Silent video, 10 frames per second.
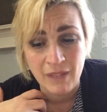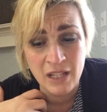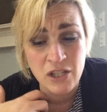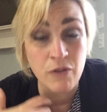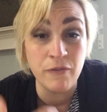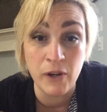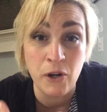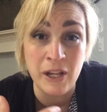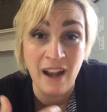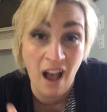And so fear
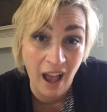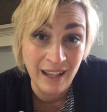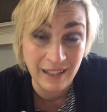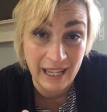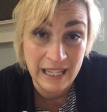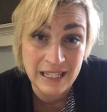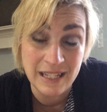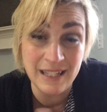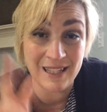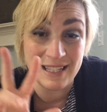can highlight
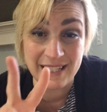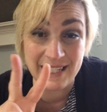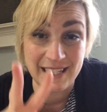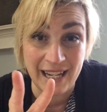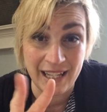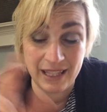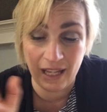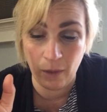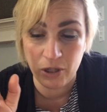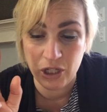this is the second
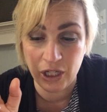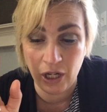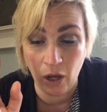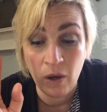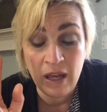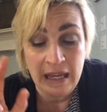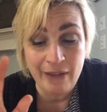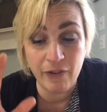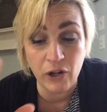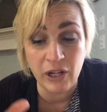thing I want you to know
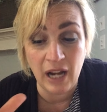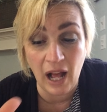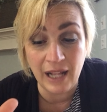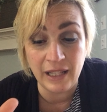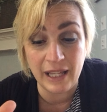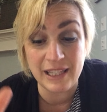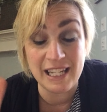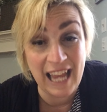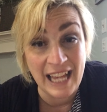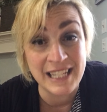fear can highlight the
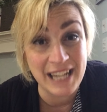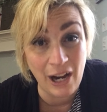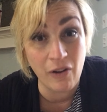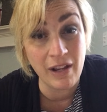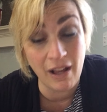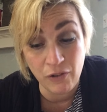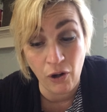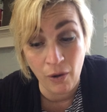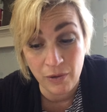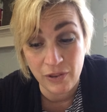next area of
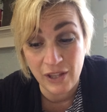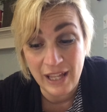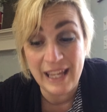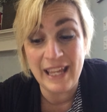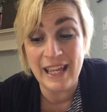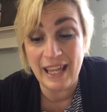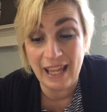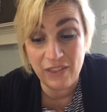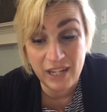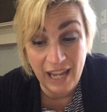growth,
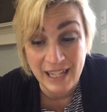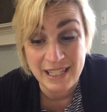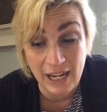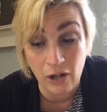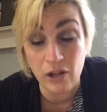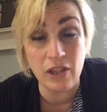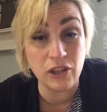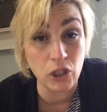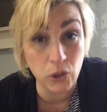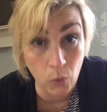the next area
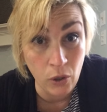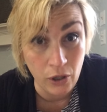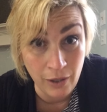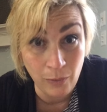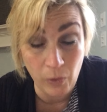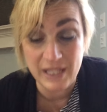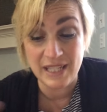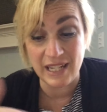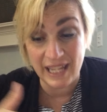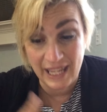that the Lord
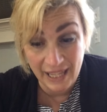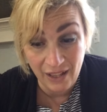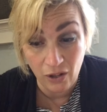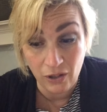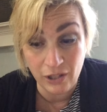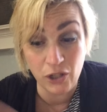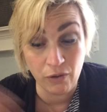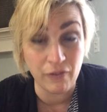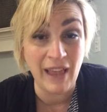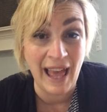wants to kill your
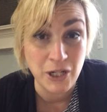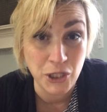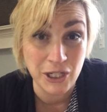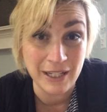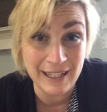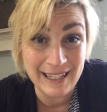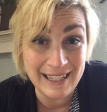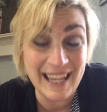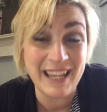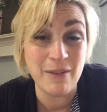flesh.
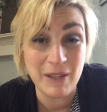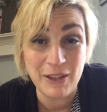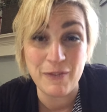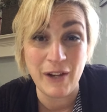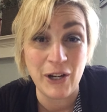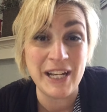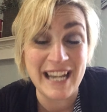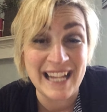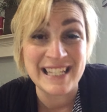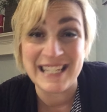It can be the very
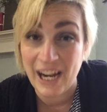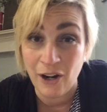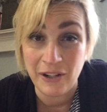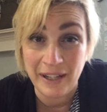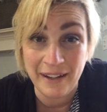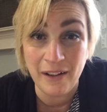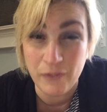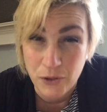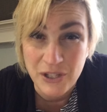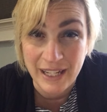next area of
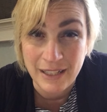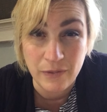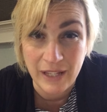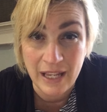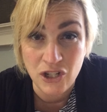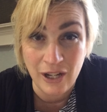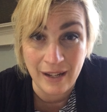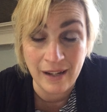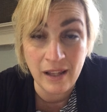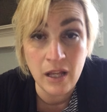your
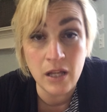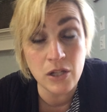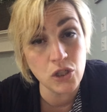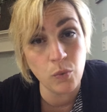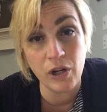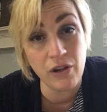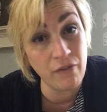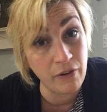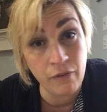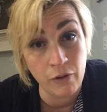sanctification. So, what are you
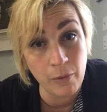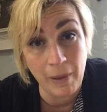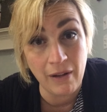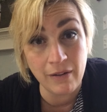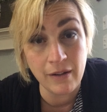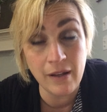fearful about?